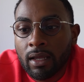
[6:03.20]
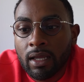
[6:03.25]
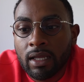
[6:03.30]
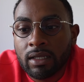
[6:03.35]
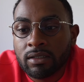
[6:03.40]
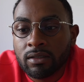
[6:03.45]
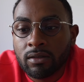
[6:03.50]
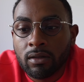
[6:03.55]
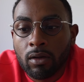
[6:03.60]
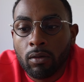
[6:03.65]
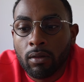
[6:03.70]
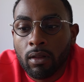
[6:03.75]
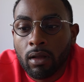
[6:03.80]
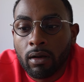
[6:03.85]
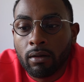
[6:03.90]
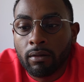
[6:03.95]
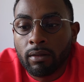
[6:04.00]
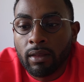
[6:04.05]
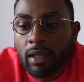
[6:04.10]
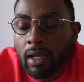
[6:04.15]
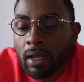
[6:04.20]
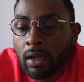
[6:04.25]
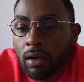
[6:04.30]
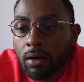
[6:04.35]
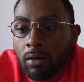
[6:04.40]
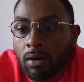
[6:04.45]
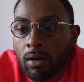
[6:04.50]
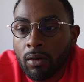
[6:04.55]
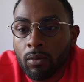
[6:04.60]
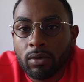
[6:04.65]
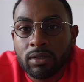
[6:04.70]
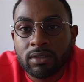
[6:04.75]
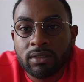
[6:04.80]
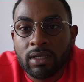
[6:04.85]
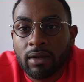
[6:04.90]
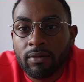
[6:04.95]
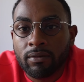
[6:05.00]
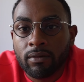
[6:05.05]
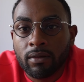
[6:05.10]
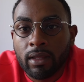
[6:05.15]
it's no longer there or was
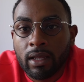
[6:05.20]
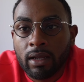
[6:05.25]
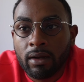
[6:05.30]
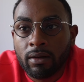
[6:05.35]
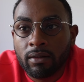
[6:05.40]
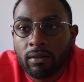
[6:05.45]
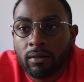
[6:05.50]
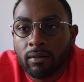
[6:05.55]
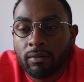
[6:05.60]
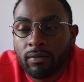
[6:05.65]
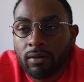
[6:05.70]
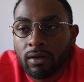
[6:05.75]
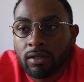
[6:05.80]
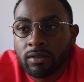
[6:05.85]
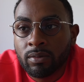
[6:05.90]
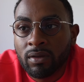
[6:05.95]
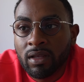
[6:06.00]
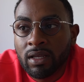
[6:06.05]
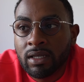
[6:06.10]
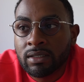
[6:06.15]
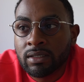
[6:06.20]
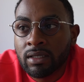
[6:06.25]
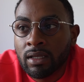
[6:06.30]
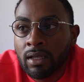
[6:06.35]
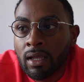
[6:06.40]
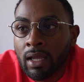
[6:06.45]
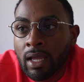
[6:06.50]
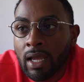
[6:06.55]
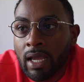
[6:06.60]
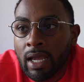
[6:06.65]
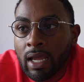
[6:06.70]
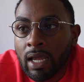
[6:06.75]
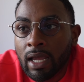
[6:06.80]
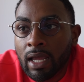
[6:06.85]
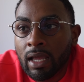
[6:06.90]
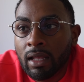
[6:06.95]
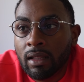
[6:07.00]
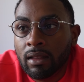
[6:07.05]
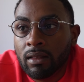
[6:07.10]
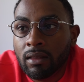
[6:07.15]
never there in the first place,
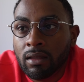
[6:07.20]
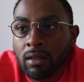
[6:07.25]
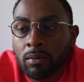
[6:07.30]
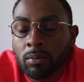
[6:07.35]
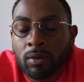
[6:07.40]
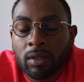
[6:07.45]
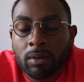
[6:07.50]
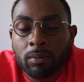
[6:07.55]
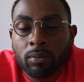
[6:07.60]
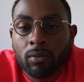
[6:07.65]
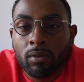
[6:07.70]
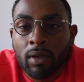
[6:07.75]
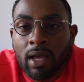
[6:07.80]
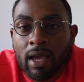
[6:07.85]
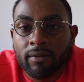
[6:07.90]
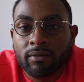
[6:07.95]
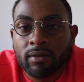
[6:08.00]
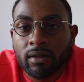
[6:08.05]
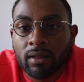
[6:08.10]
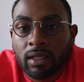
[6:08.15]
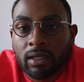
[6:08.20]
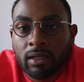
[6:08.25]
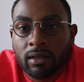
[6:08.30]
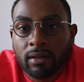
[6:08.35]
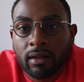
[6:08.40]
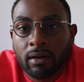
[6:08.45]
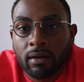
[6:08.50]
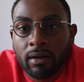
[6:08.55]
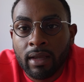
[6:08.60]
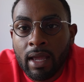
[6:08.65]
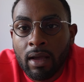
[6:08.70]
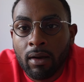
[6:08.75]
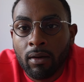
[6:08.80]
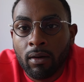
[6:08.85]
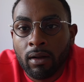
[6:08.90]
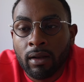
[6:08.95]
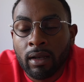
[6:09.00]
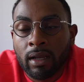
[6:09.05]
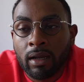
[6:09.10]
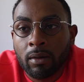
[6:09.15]
and the people have deleted their account
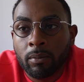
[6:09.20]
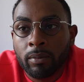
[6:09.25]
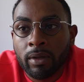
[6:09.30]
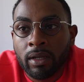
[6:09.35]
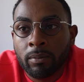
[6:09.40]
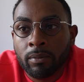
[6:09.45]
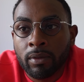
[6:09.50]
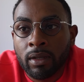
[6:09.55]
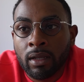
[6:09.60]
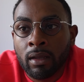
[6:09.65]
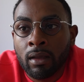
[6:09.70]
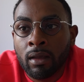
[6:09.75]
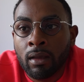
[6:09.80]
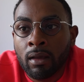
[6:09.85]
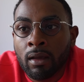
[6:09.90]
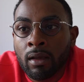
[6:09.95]
on Airbnb.